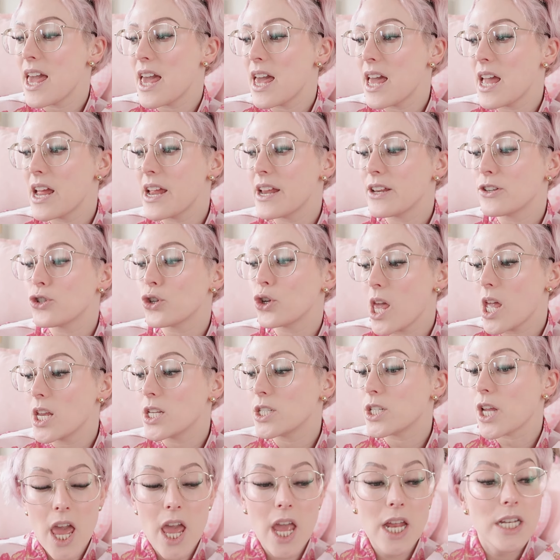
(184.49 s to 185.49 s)

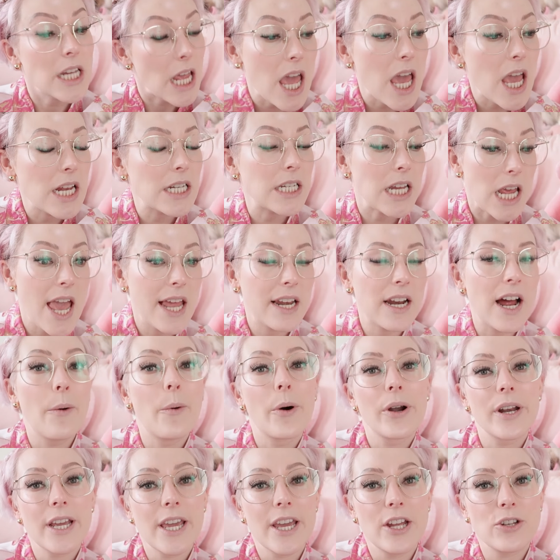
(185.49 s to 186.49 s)
And I
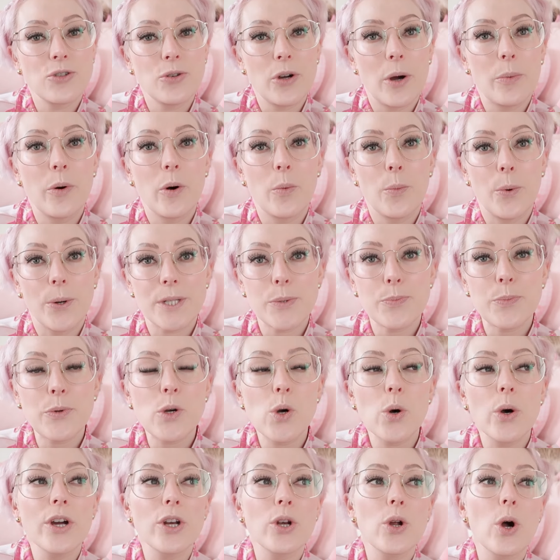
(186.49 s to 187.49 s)
want to catch you up on what's
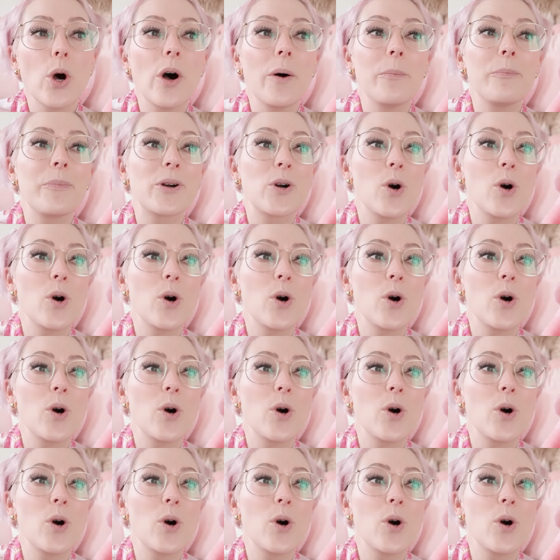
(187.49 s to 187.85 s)
been going on